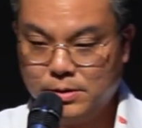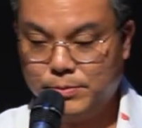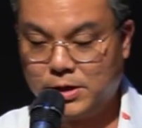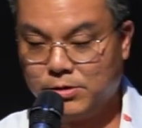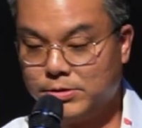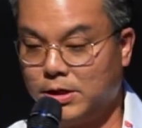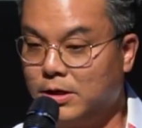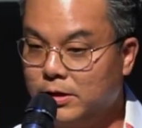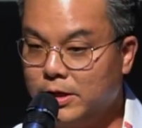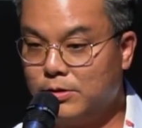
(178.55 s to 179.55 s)
Because
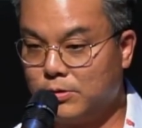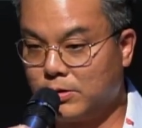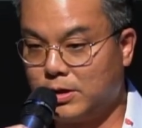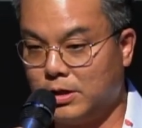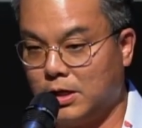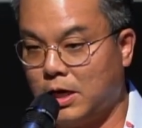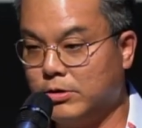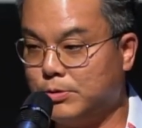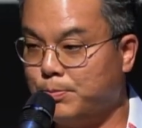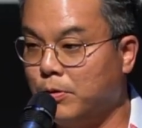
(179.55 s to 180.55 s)
ugly and dorky, I
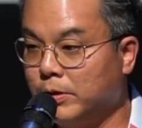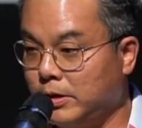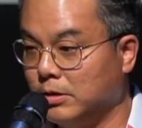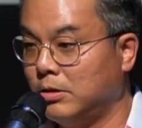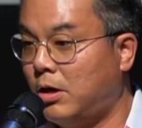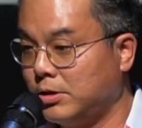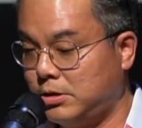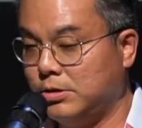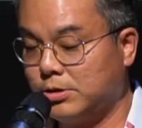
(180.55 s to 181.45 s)
was bullied lots in